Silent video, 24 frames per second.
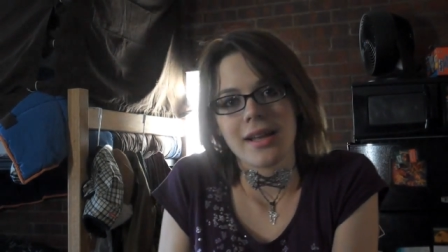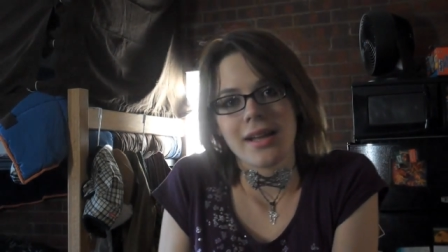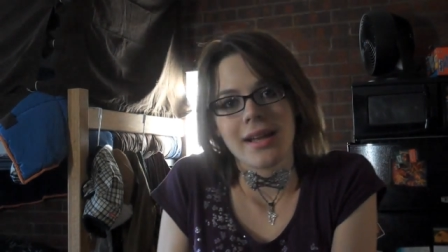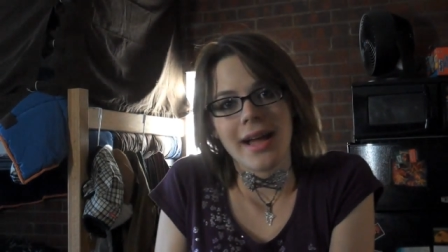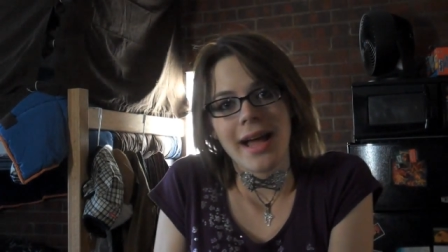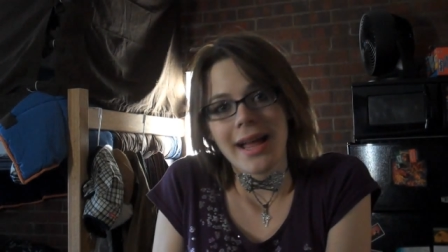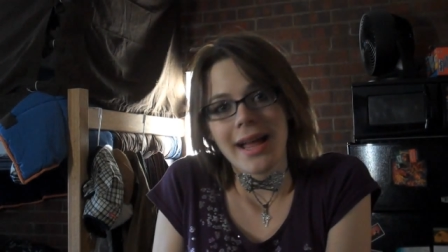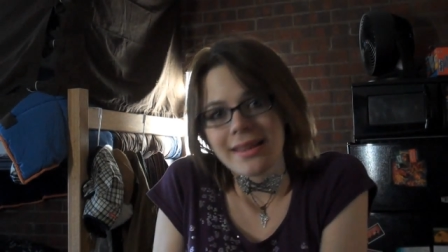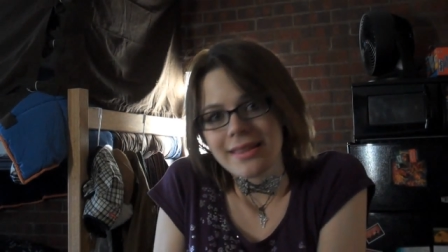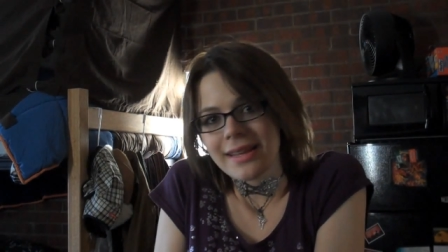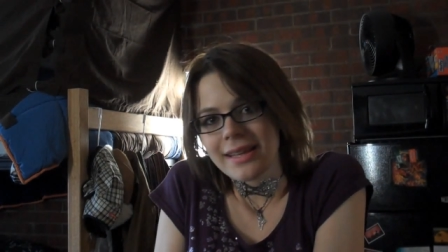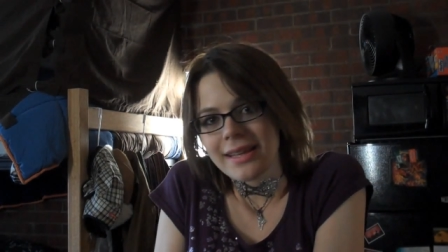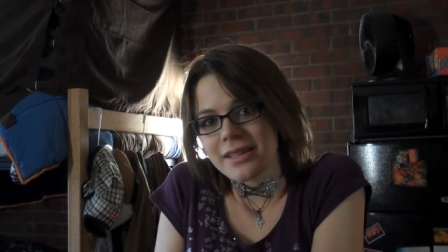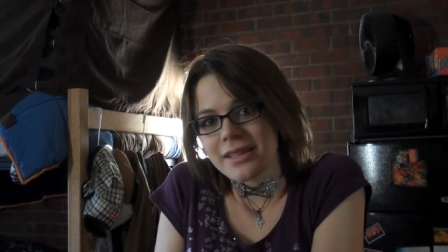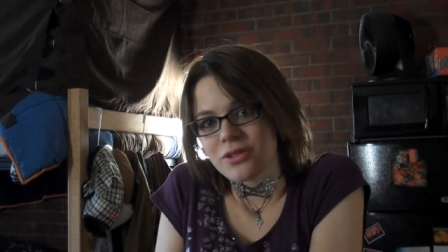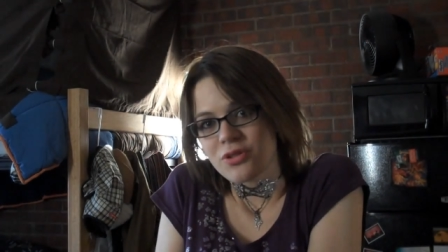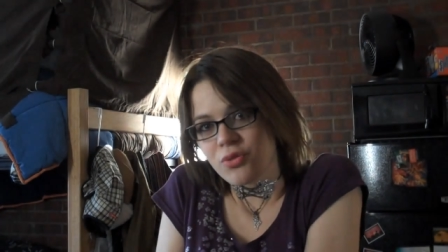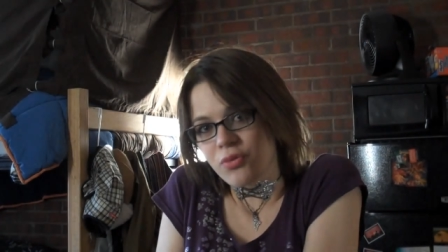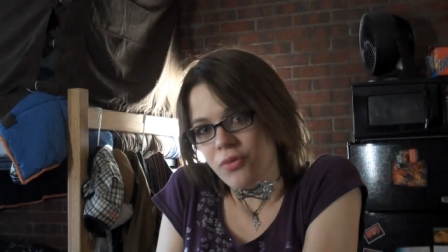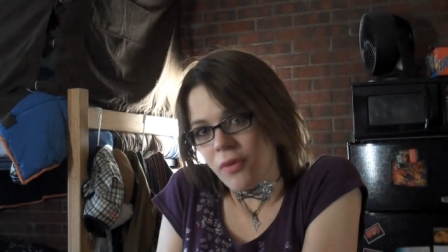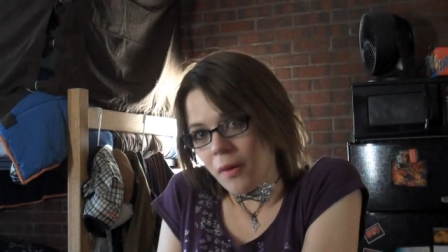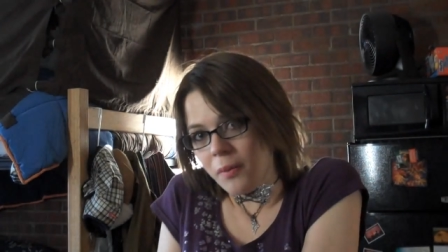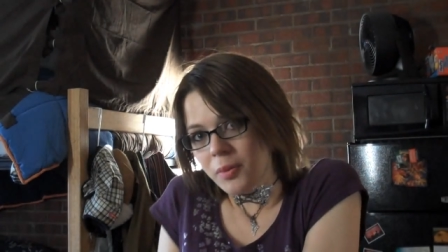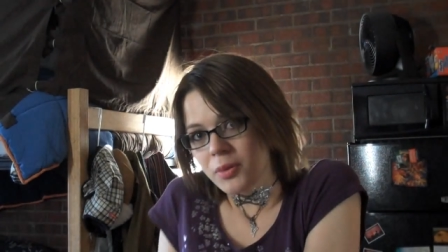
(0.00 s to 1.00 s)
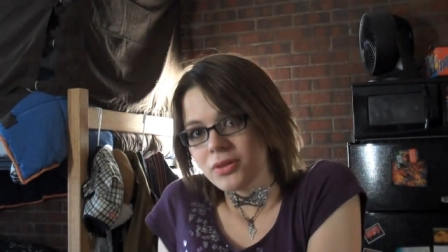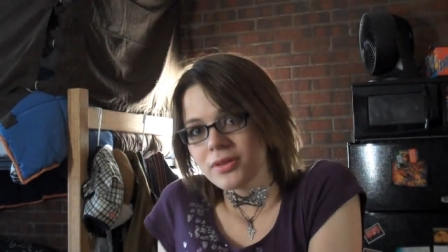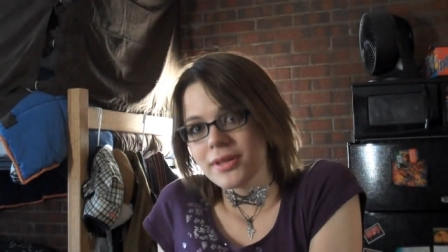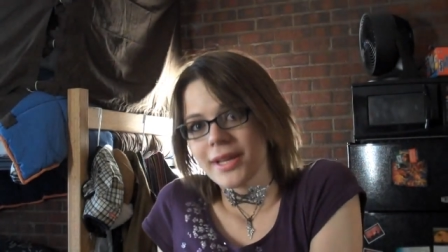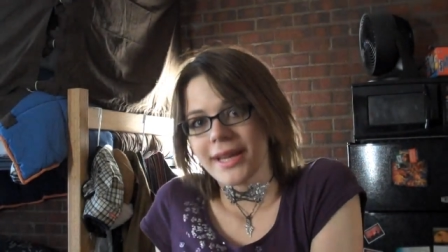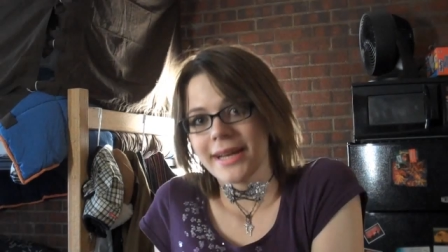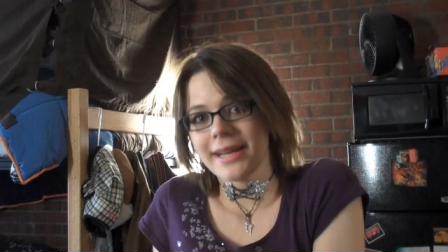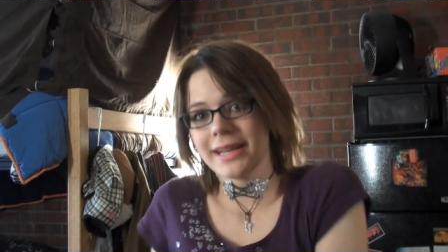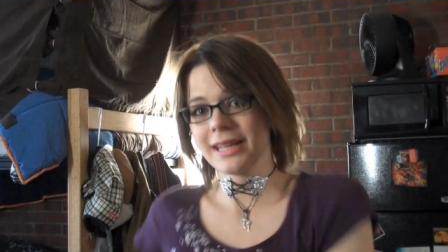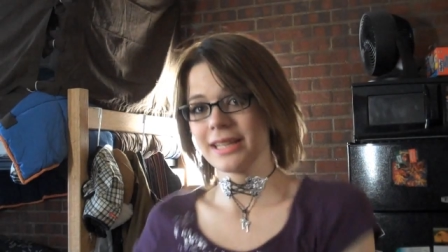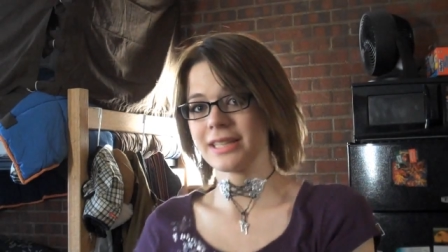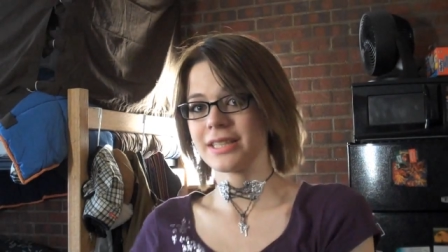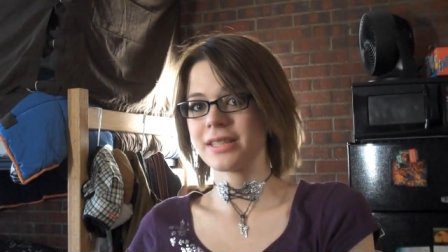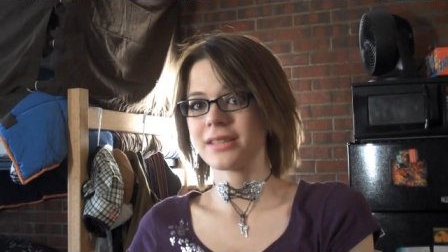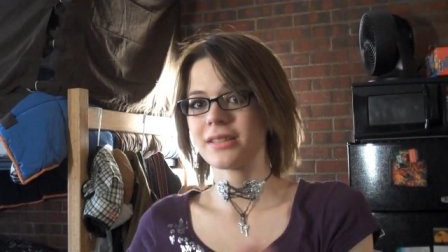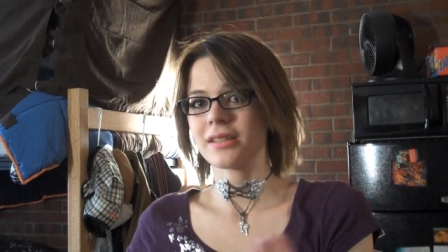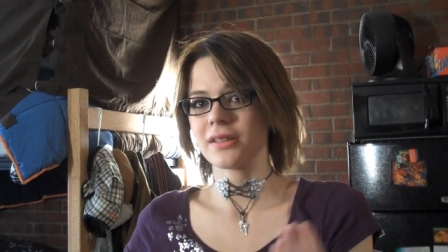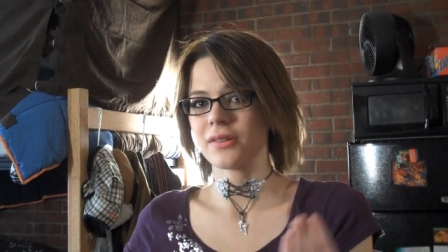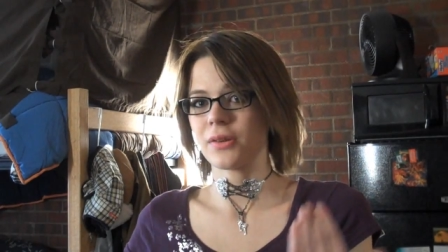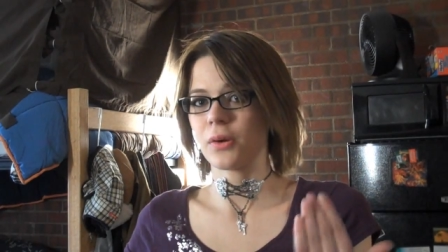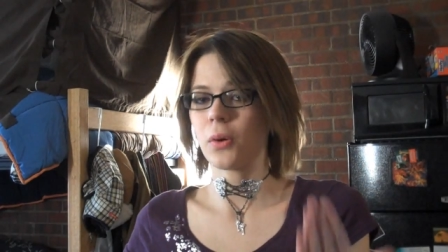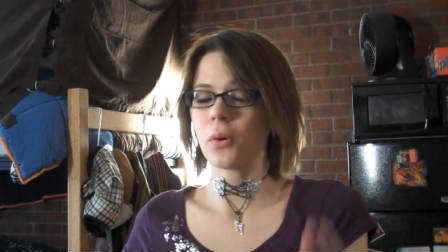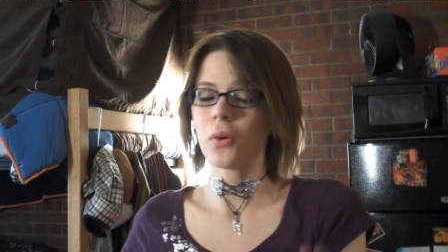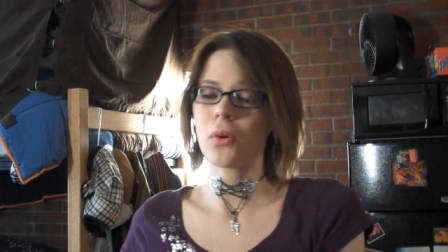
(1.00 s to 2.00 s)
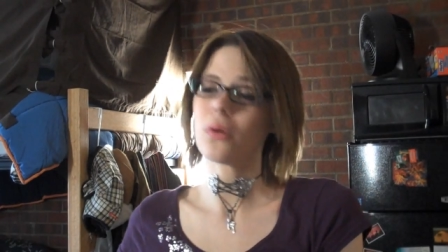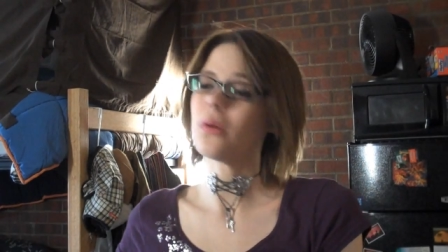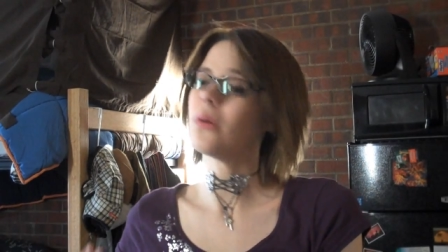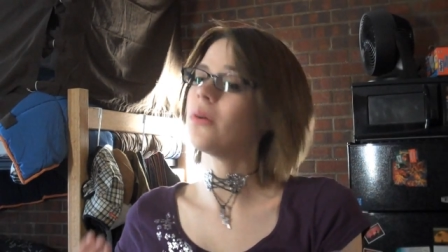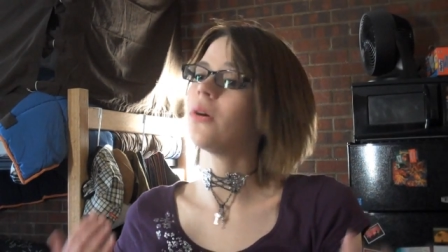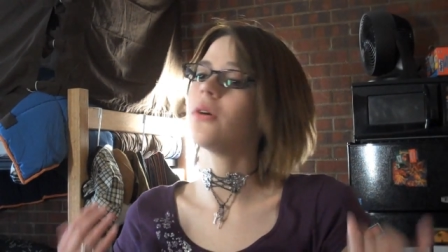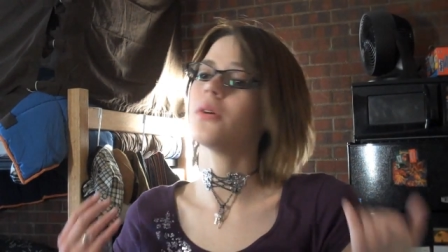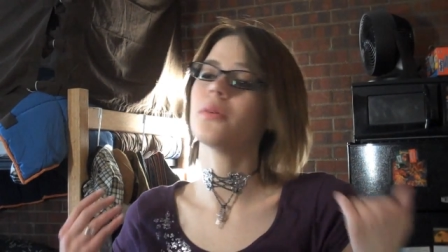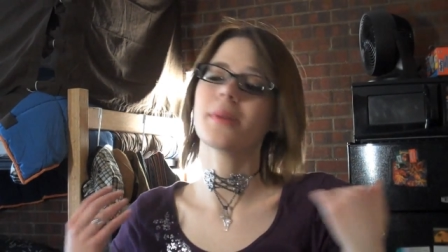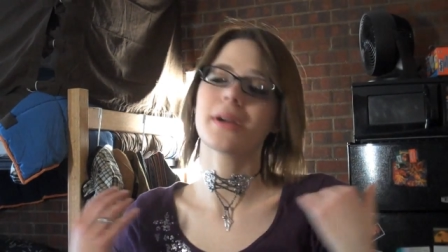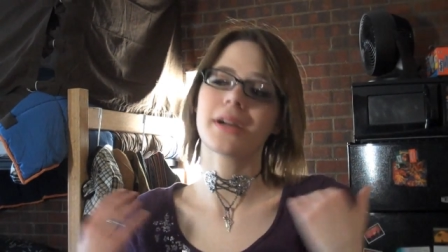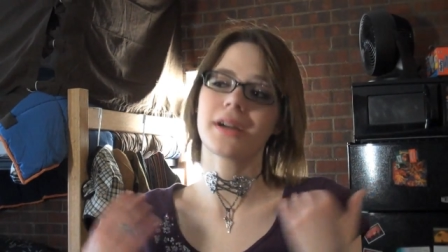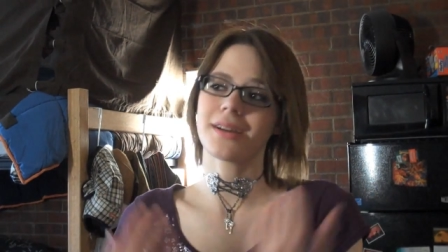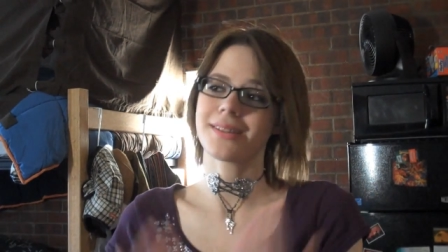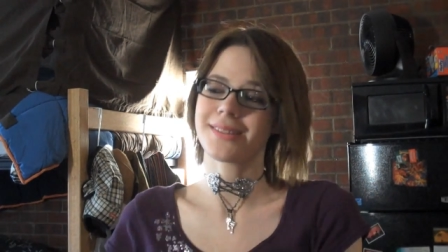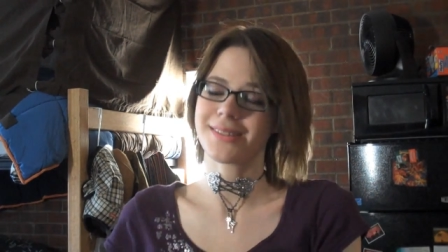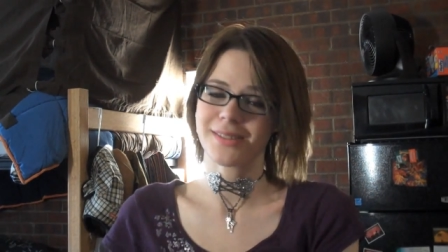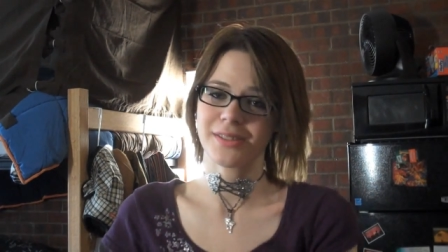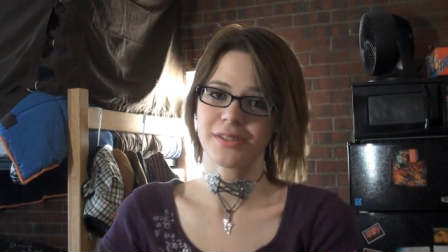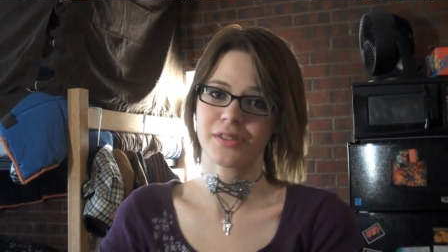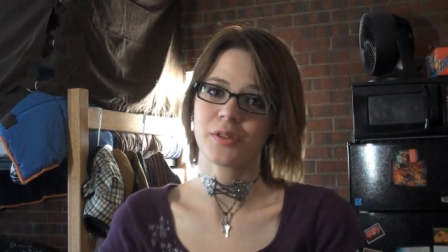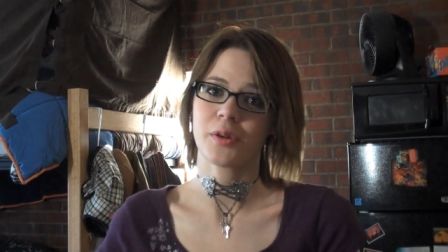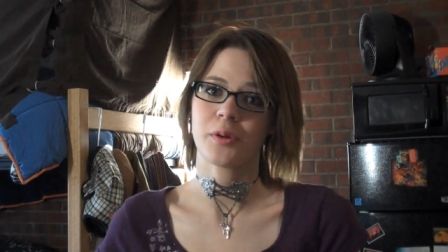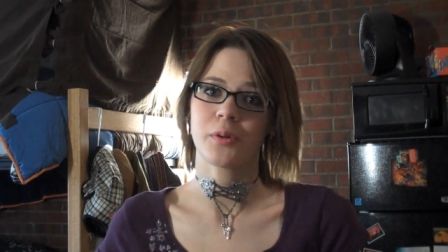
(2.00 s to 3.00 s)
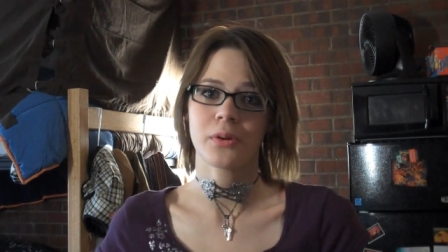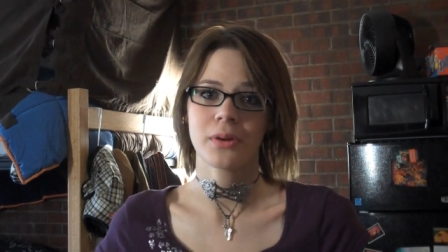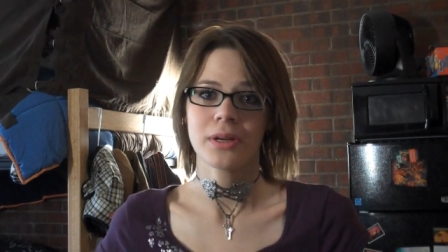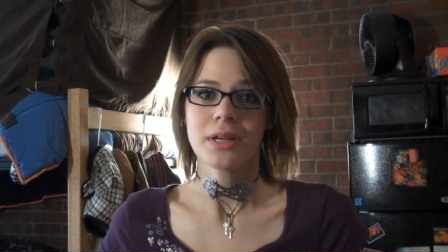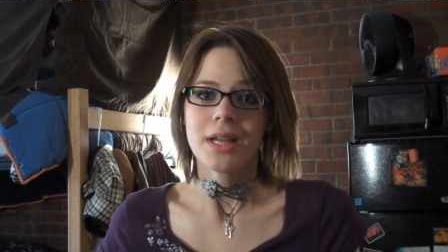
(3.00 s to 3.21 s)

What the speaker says: had like, trouble getting into the whole, oh my god, this is so